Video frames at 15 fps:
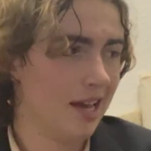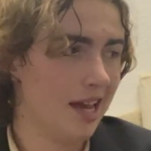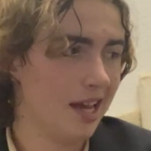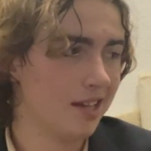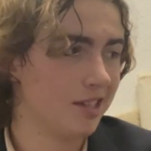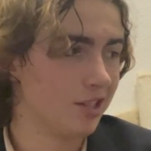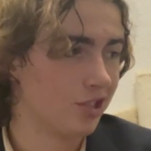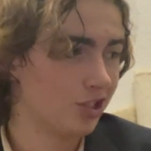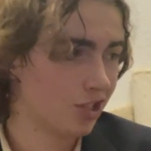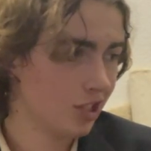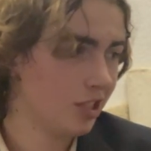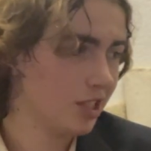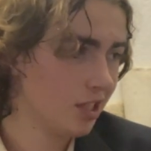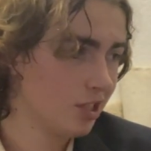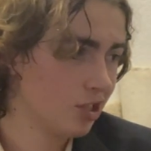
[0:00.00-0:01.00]
And it's
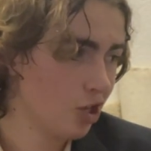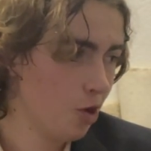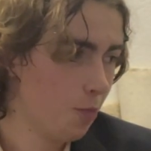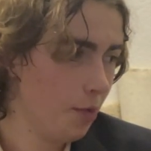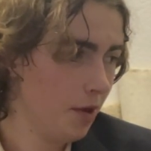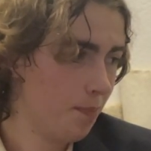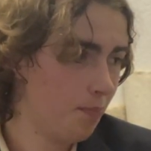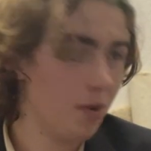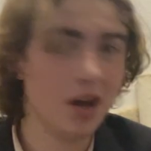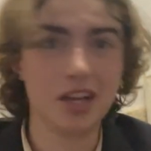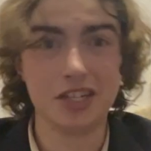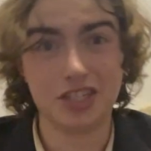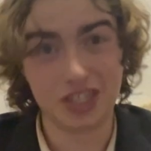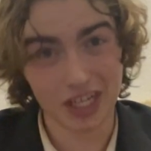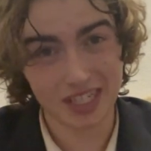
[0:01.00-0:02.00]
just as stupid,
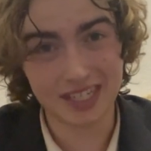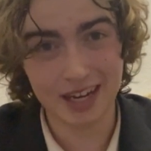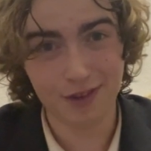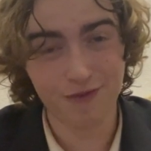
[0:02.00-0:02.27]
but just as